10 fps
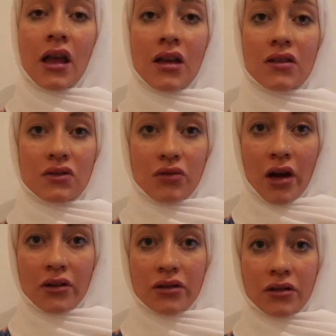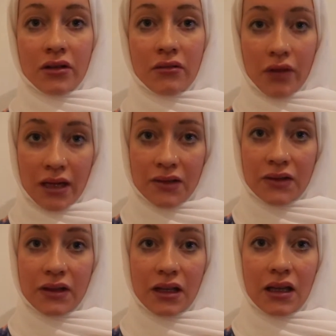structure, the
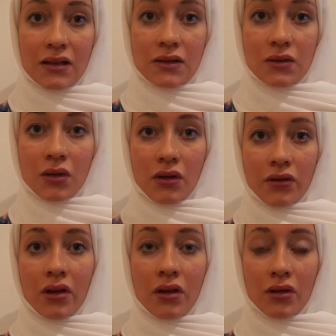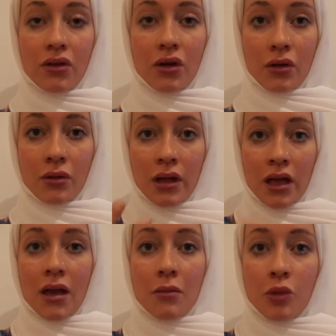rest is sort of, you know,
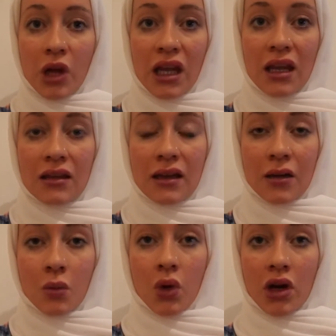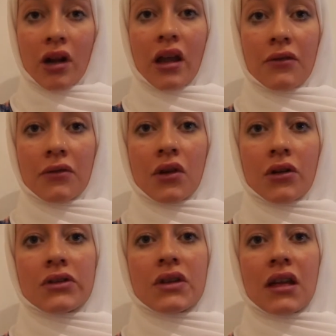bringing their work
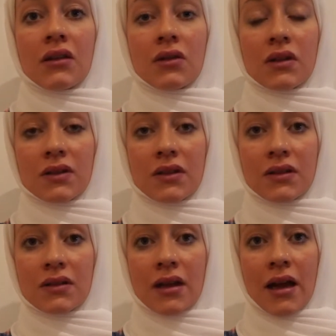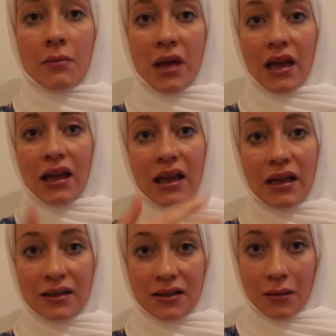effort into the system and
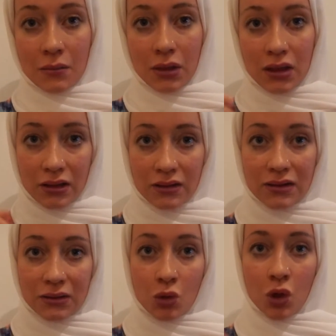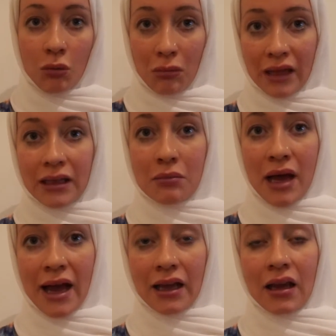getting some small money
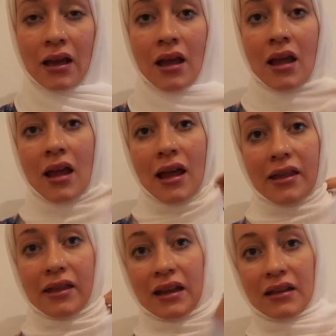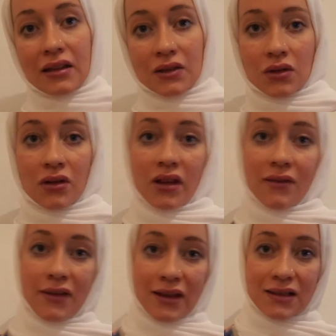back, and then they sort of
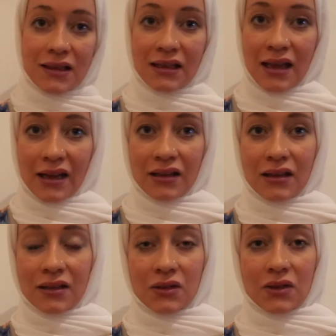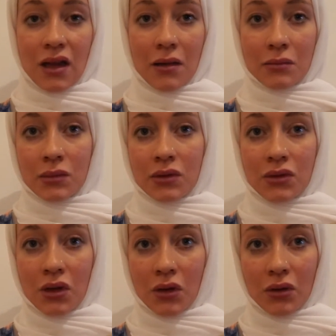investing that into some, you
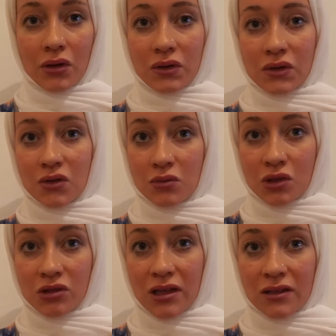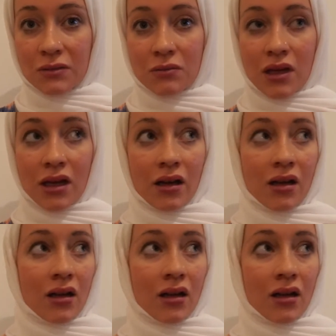know, consumerism.